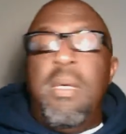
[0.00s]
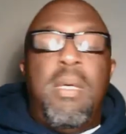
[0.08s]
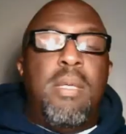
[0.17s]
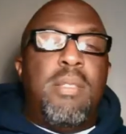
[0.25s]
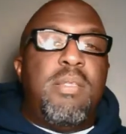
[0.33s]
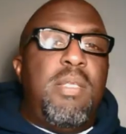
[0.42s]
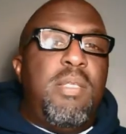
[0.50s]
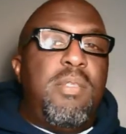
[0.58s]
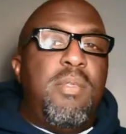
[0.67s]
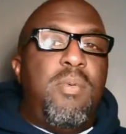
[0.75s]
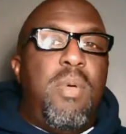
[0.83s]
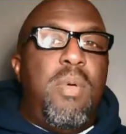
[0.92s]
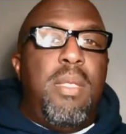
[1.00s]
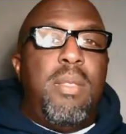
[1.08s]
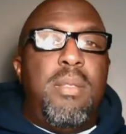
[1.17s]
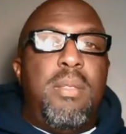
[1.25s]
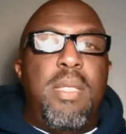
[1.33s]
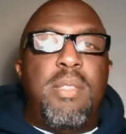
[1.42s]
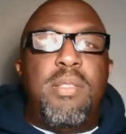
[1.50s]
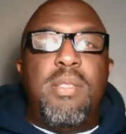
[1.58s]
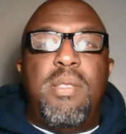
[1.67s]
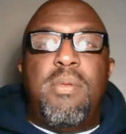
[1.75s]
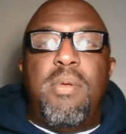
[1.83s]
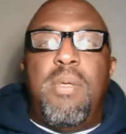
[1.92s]
season 1, that's
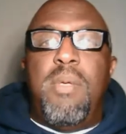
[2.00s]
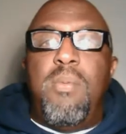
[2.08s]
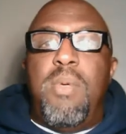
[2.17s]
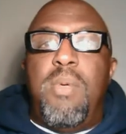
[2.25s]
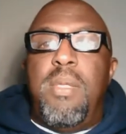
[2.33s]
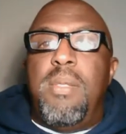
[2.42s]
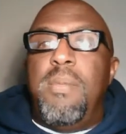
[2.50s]
0 and 1